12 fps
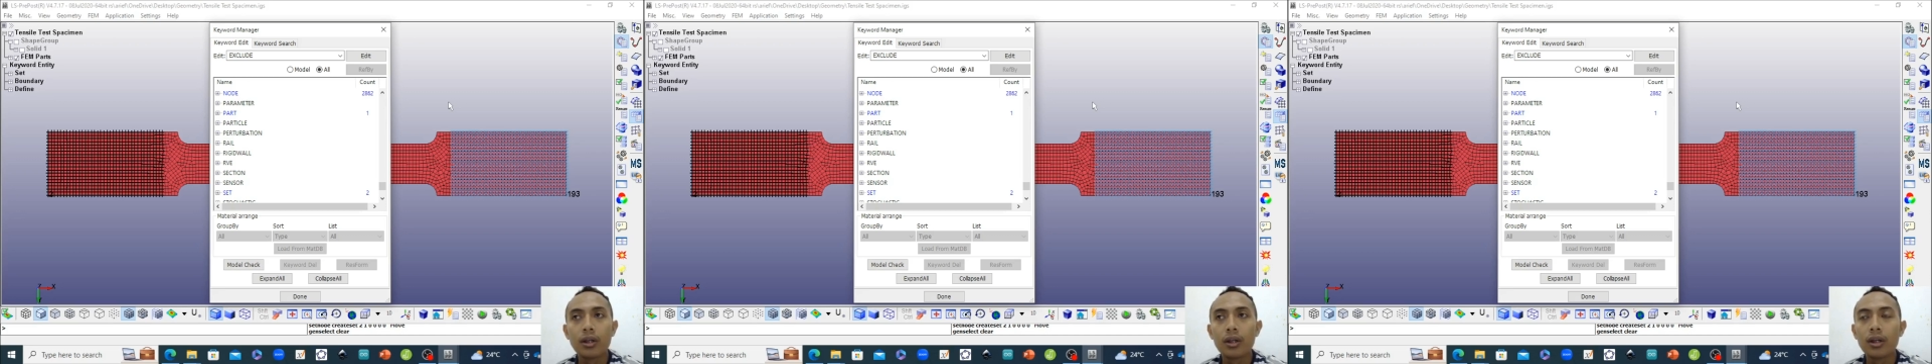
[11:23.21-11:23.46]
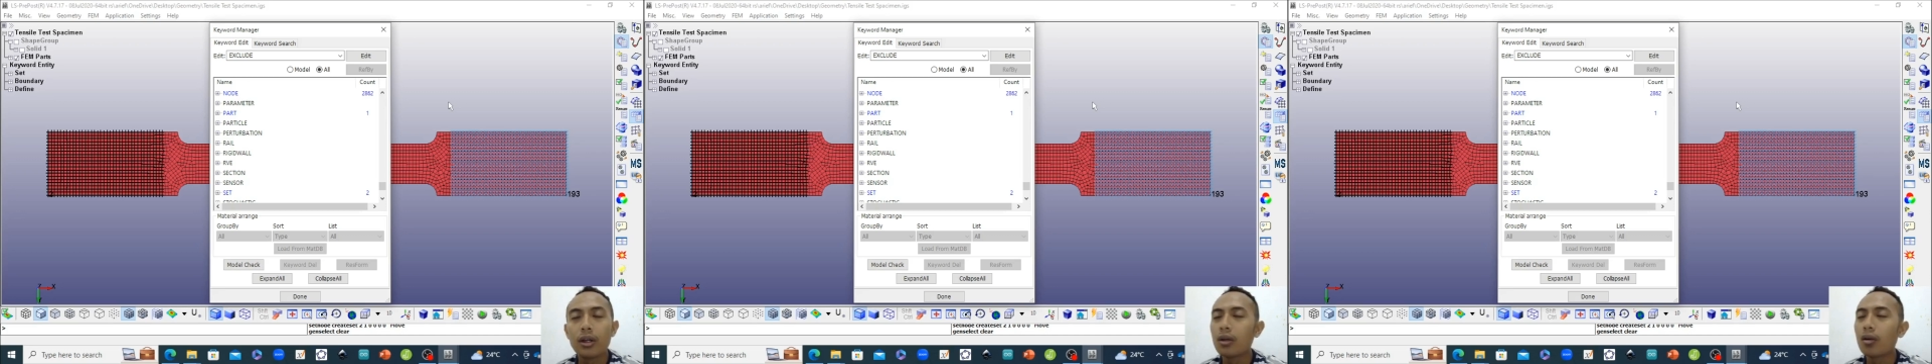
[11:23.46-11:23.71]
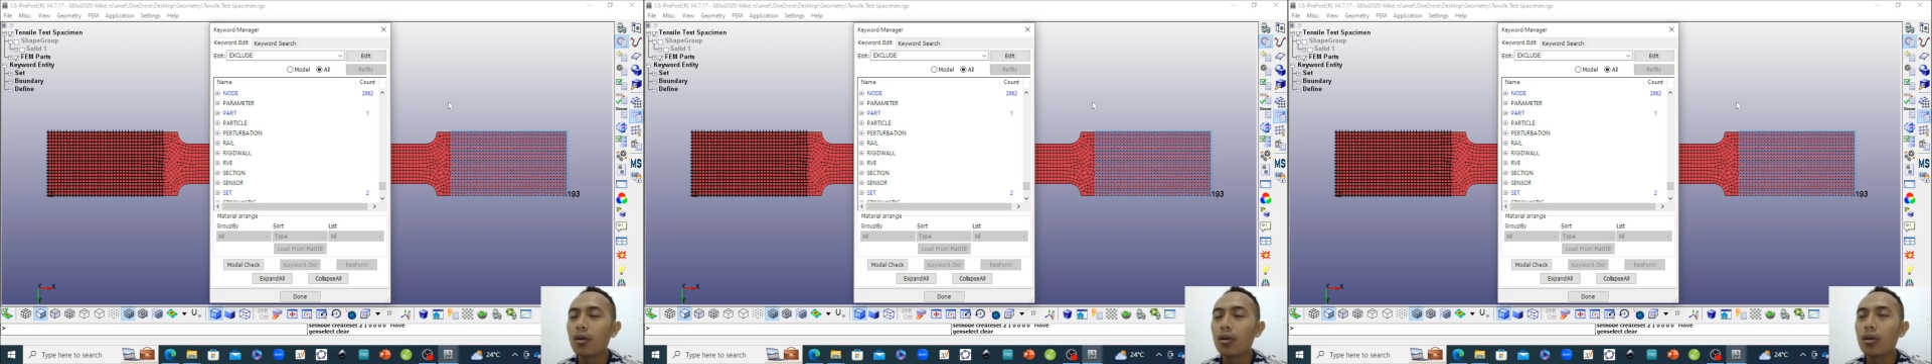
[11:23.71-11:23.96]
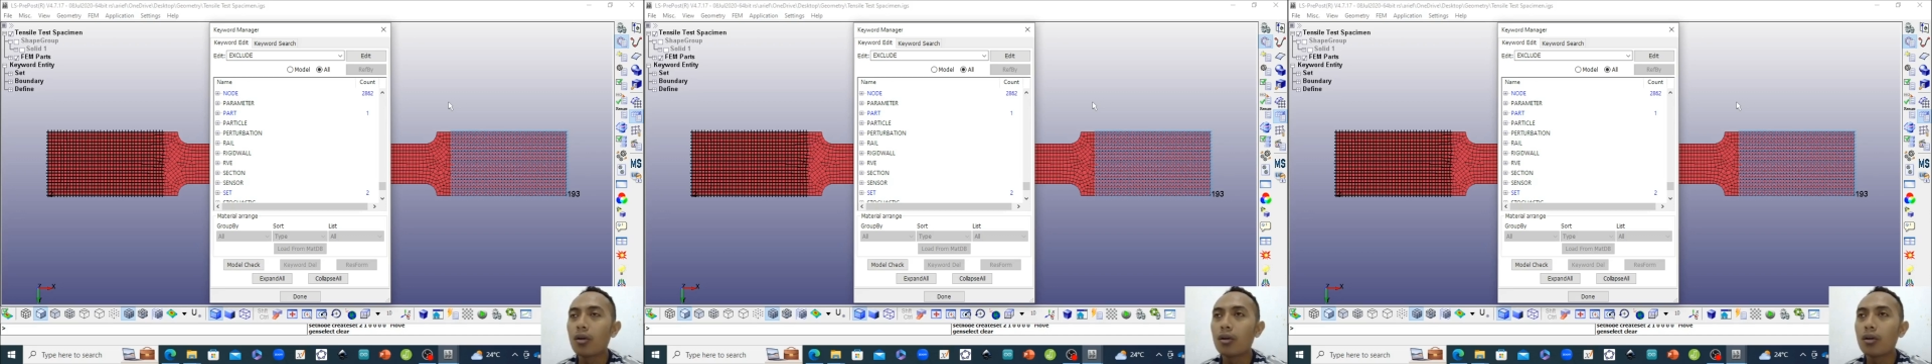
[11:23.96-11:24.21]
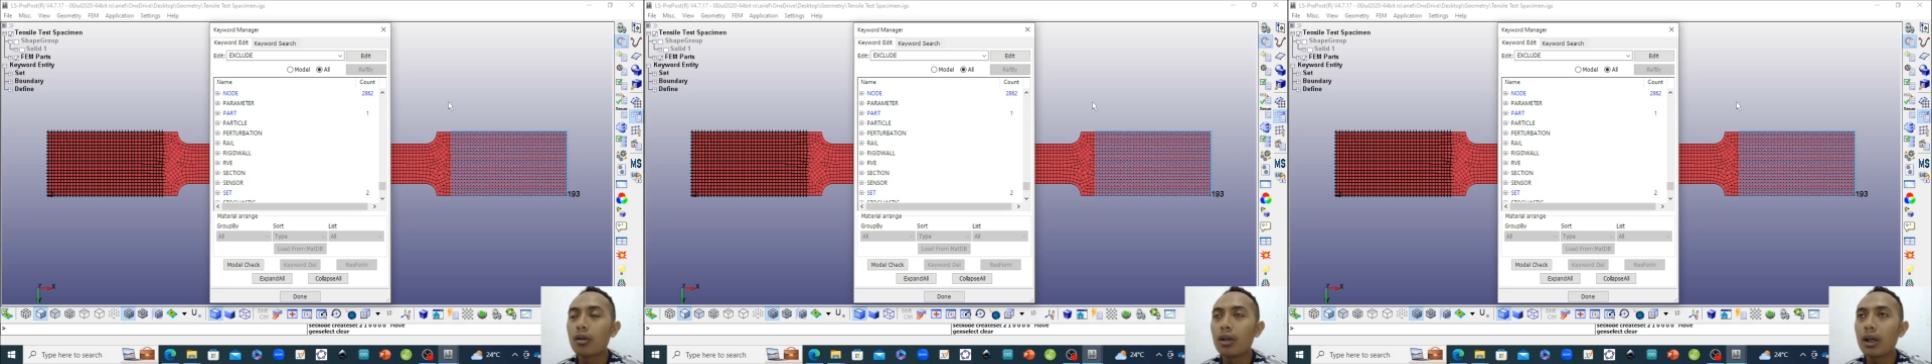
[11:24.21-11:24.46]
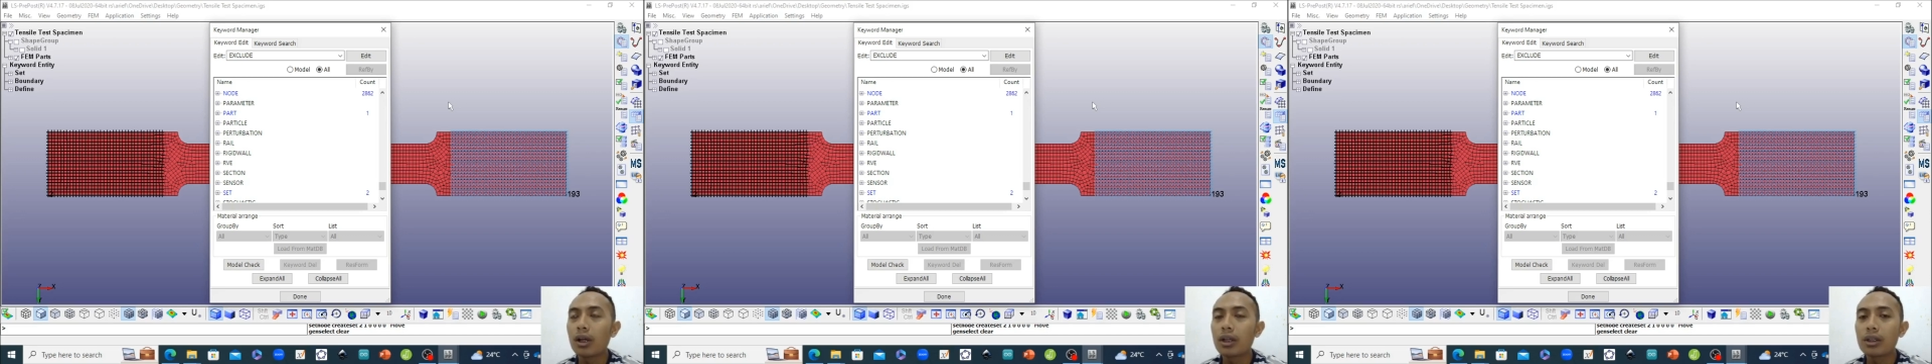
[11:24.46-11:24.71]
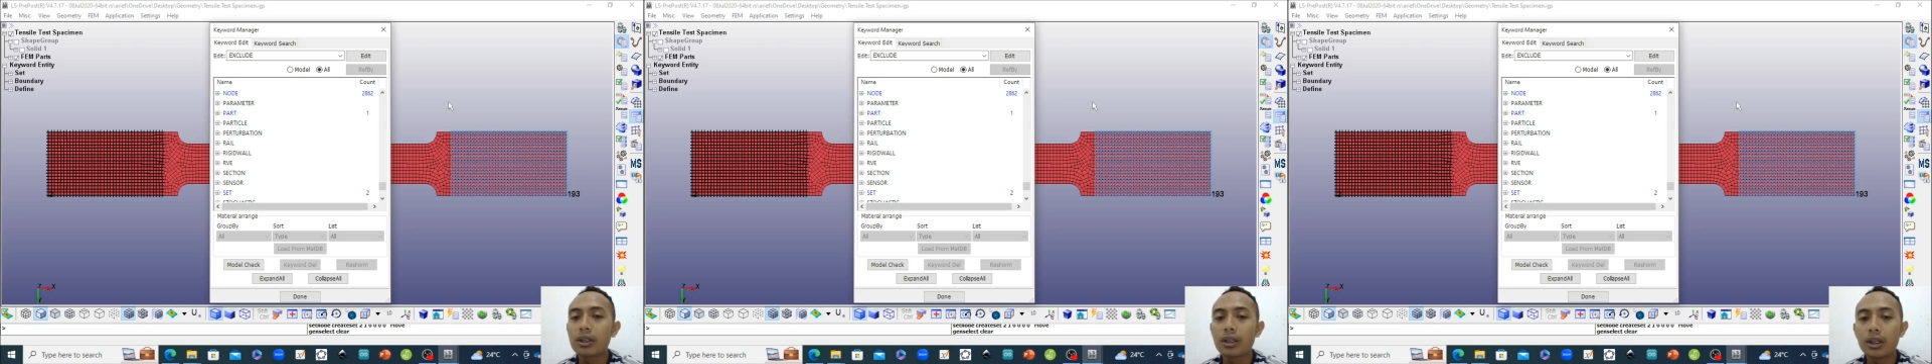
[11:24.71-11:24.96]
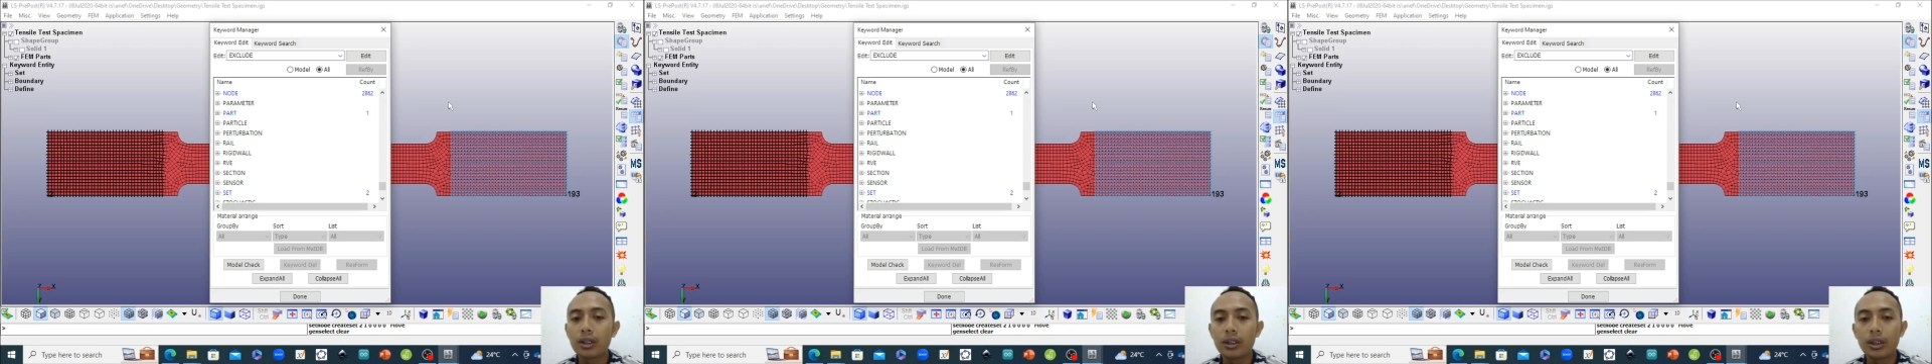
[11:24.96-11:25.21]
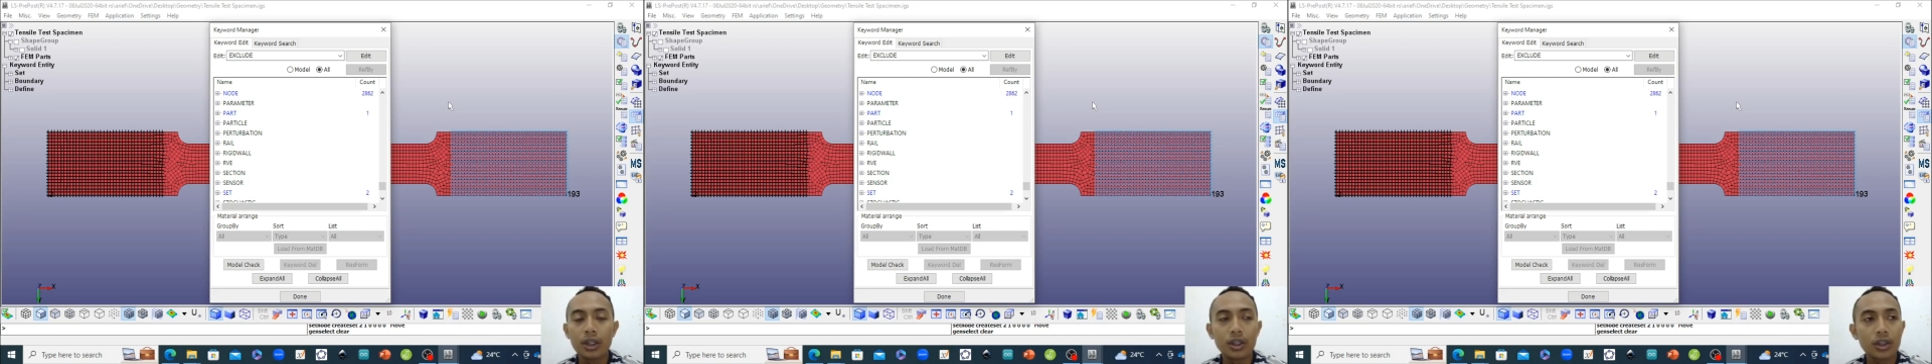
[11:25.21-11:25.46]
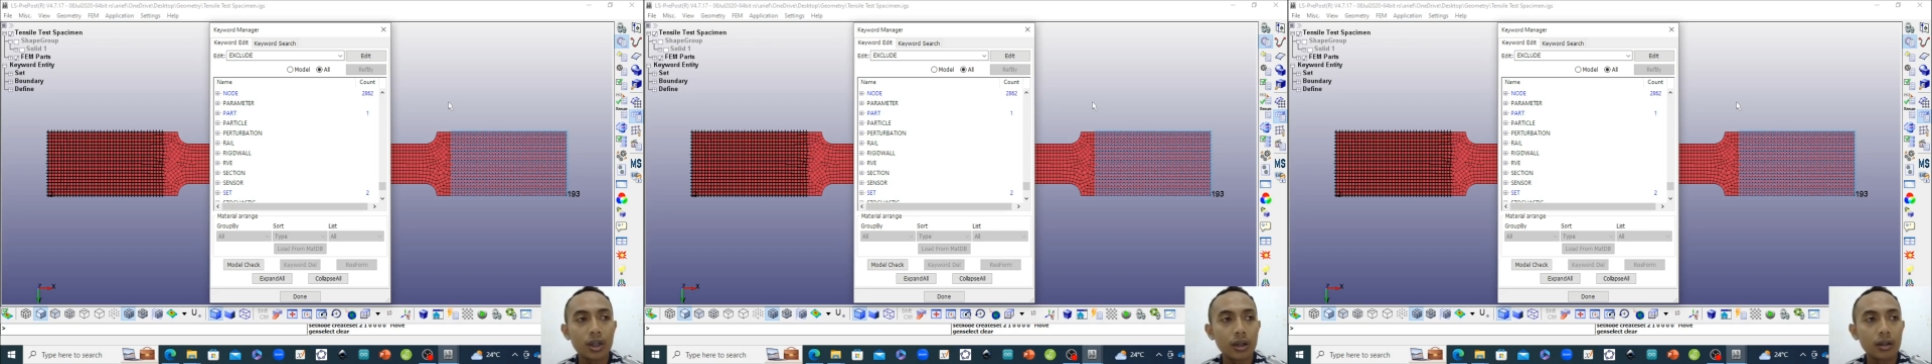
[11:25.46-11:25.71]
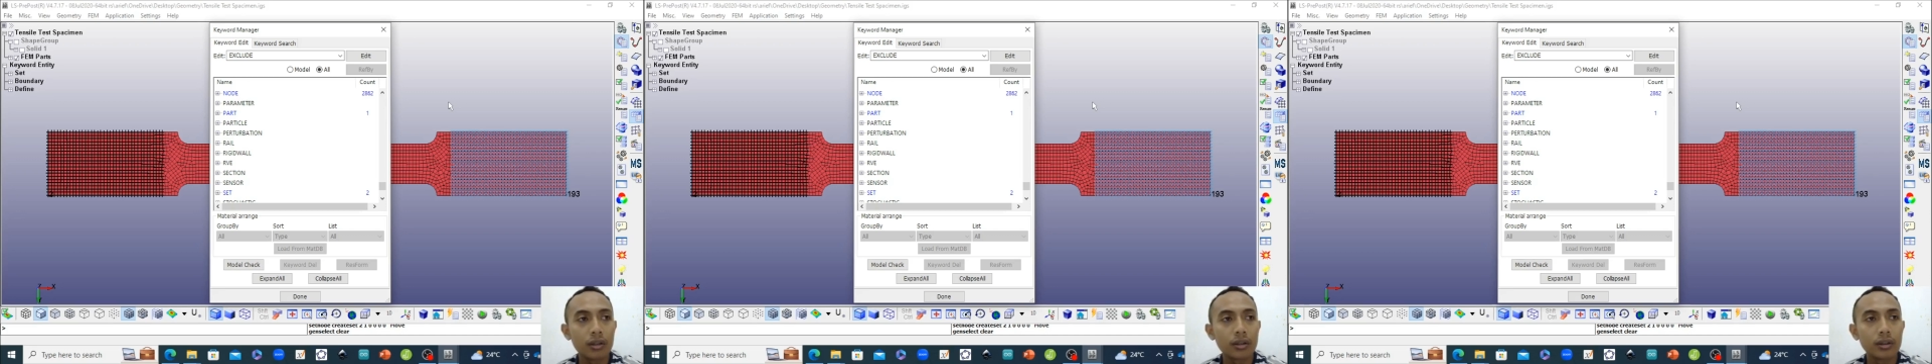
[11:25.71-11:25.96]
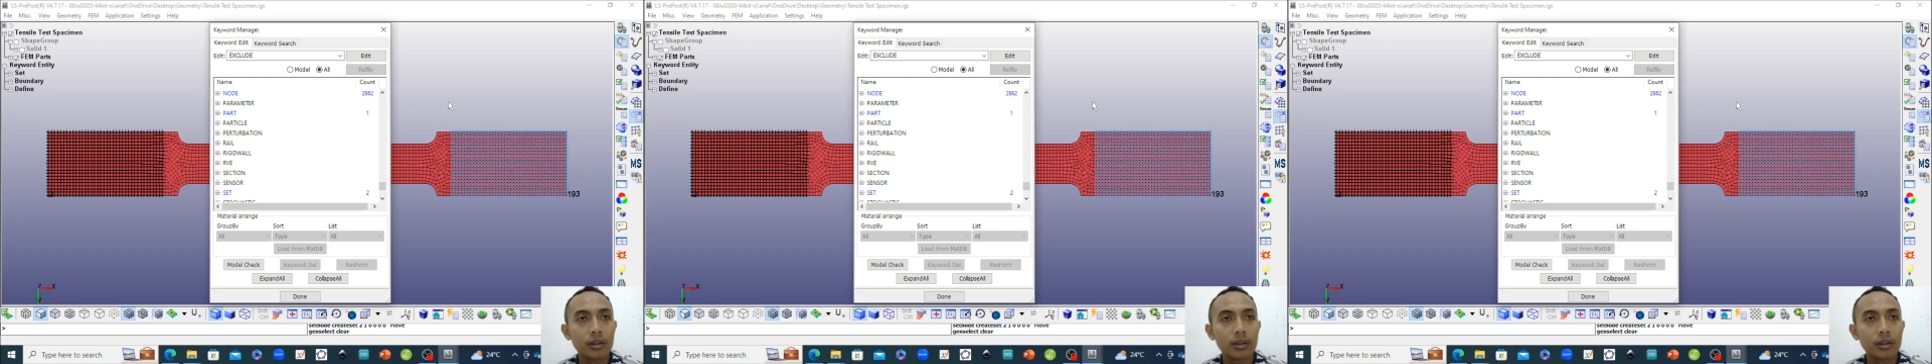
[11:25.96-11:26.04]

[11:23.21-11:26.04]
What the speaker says: no, there is T shell,